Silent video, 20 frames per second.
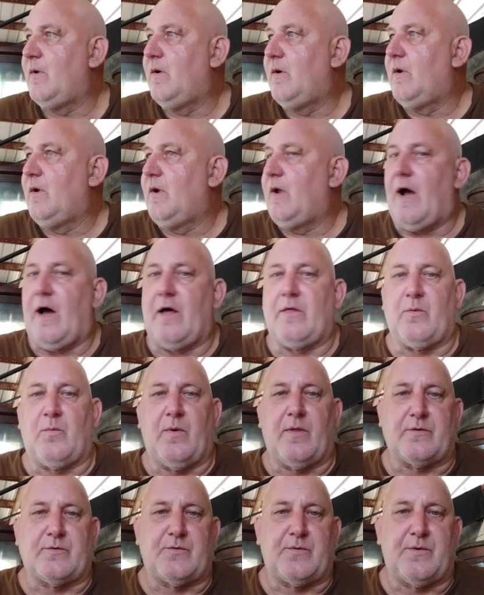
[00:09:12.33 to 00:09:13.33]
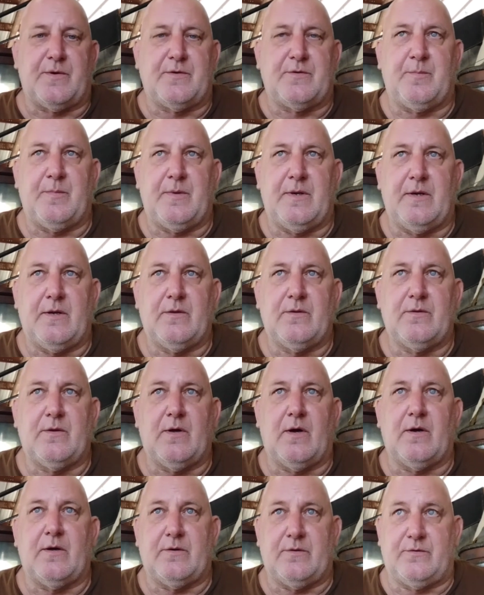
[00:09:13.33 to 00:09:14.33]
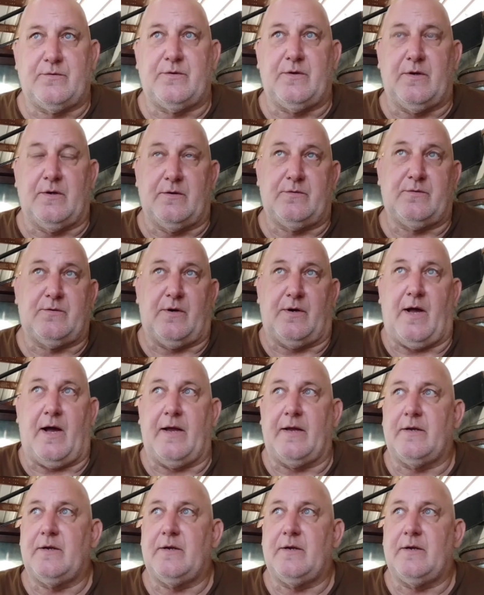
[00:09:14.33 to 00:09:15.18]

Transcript: how the weather treats me tonight.